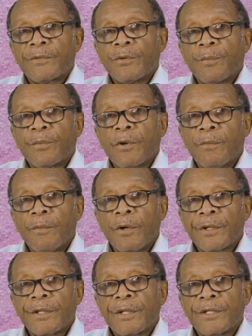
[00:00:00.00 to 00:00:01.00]
to
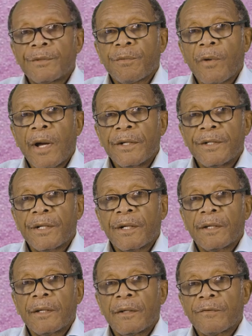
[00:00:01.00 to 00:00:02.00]
promote this project.